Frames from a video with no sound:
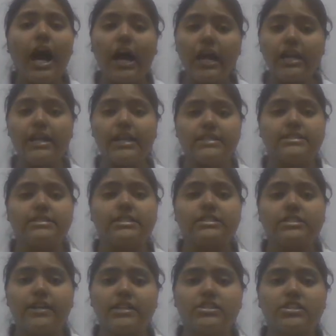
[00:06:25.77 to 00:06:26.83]
unless the
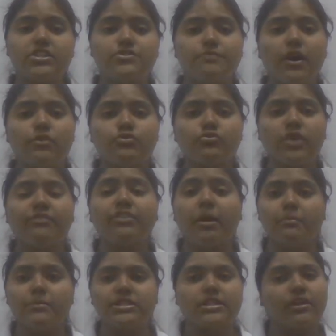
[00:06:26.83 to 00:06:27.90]
director is found to have
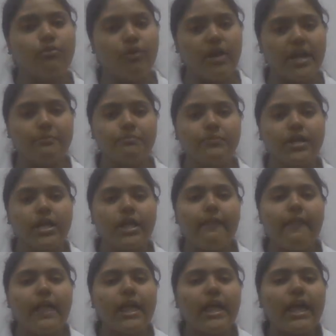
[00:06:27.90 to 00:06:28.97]
committed a crime.
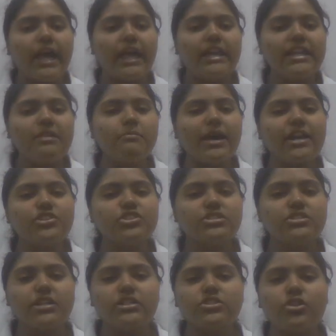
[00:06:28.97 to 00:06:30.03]
Any
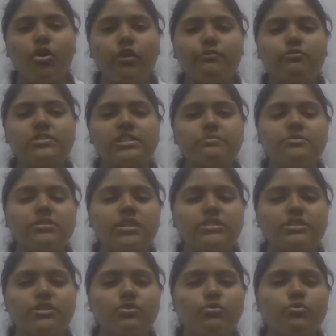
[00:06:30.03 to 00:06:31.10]
managing director or full-time
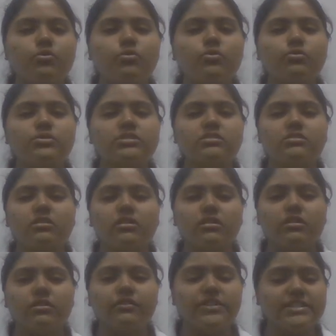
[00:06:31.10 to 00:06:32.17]
director who
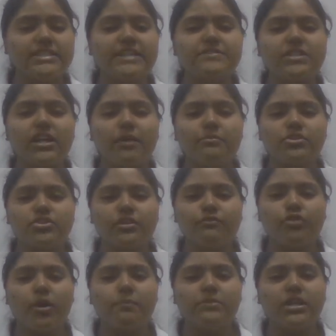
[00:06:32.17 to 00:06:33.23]
receives a
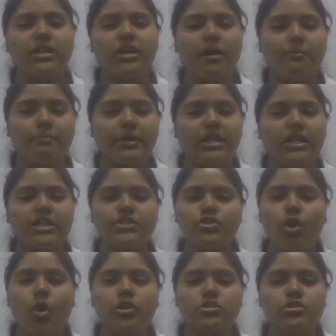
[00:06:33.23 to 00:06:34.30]
commission from the company
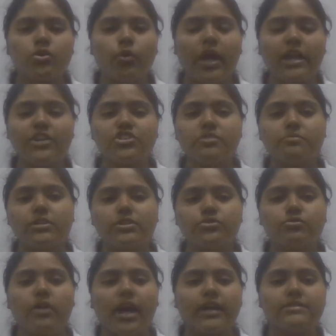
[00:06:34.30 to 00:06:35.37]
is also eligible
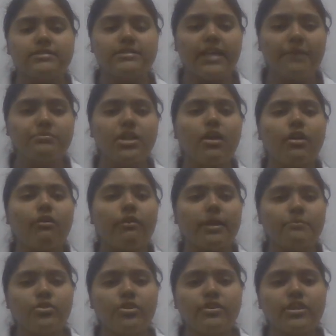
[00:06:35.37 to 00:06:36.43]
to accept
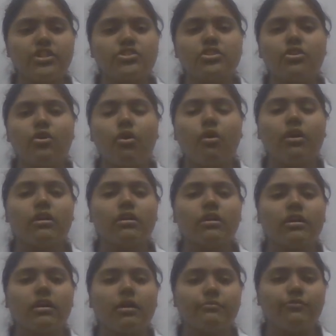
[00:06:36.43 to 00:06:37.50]
remuneration or
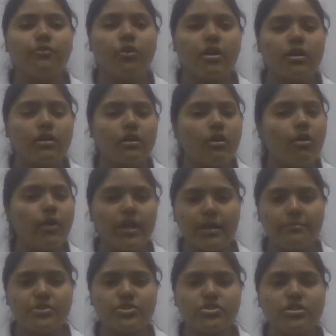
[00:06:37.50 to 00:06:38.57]
a
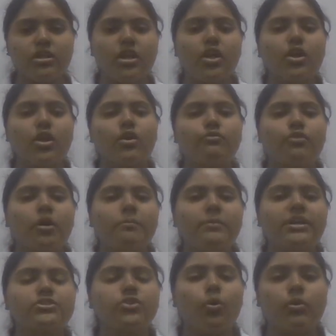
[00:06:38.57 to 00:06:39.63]
commission
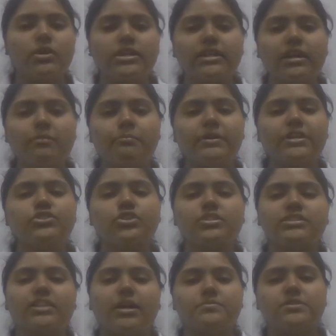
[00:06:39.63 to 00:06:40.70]
from its holding companies
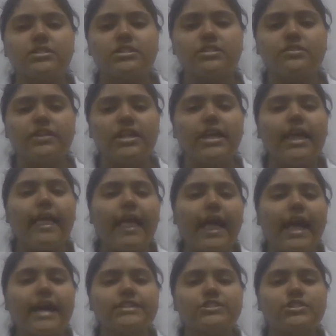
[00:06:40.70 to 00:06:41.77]
or subsidiary
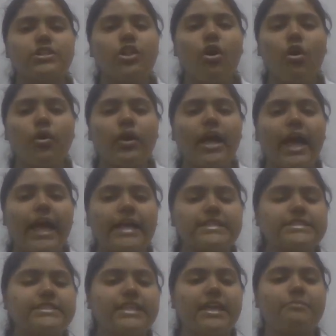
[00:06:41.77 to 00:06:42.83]
as long
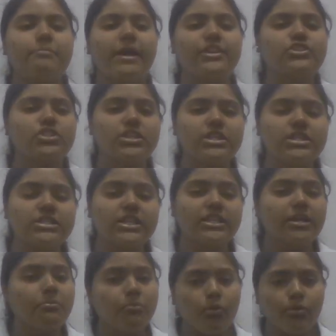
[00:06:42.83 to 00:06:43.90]
as they mention it
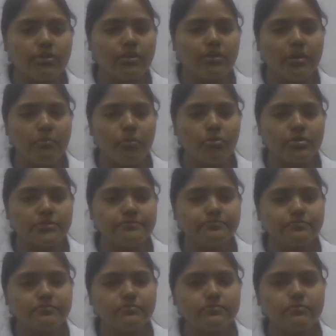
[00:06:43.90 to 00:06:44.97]
in the board report.
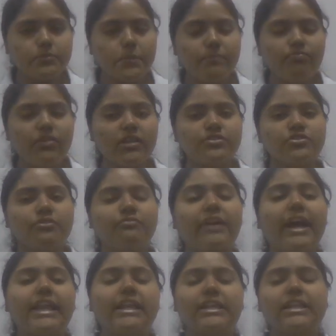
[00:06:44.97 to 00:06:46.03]
So
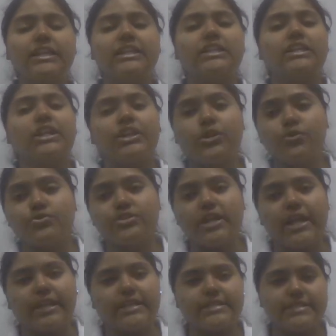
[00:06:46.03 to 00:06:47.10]
finally, in the
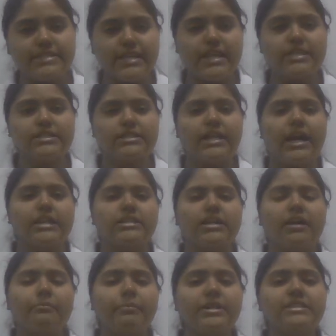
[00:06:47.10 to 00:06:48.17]
conclusion, I can state that a
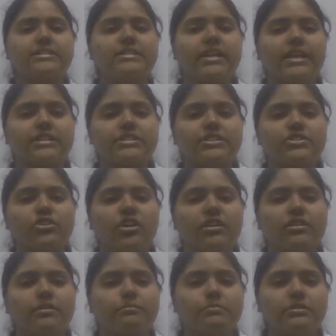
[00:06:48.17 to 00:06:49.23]
company's directors
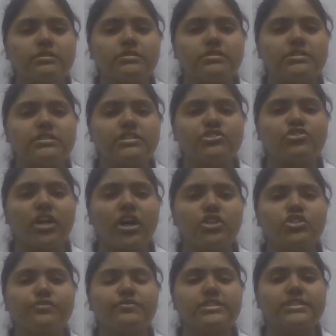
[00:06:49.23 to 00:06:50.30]
or the persons in
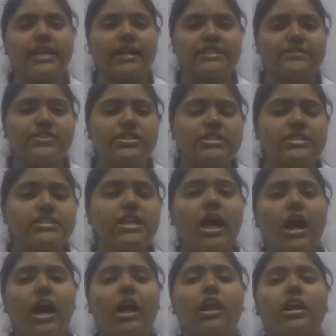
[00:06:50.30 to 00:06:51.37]
charge of its activities
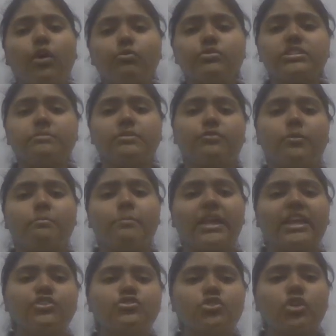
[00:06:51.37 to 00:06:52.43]
are accountable for
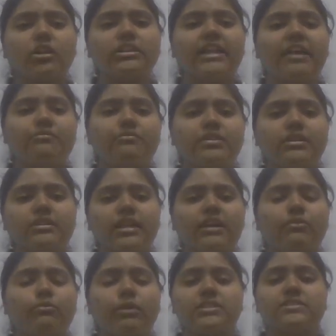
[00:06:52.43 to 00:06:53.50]
making sure that
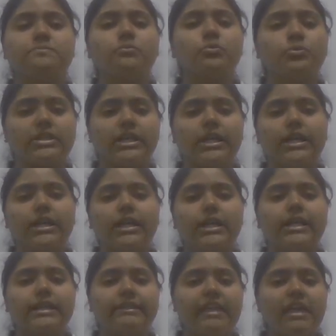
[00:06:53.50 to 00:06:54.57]
everything runs smoothly.
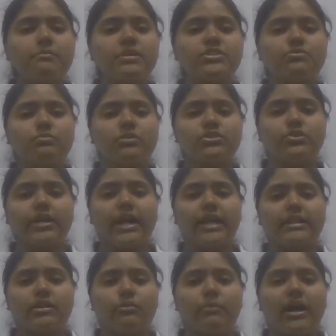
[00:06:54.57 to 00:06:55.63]
They must work
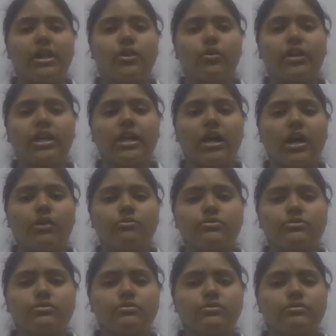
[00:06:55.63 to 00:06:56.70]
together while looking
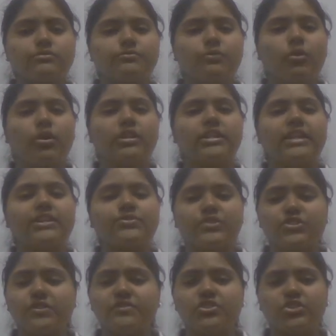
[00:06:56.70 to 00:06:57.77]
out for the
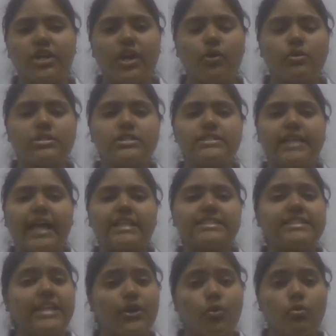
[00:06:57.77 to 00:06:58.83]
interests of the shareholders and
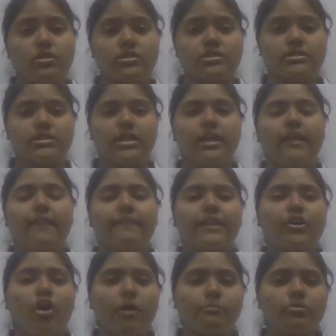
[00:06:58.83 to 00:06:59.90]
stakeholders.
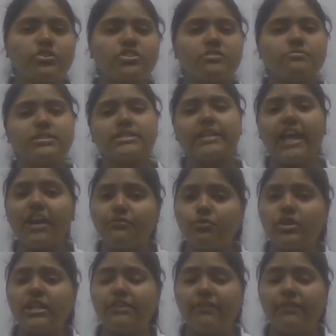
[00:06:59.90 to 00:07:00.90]
The corporation must carefully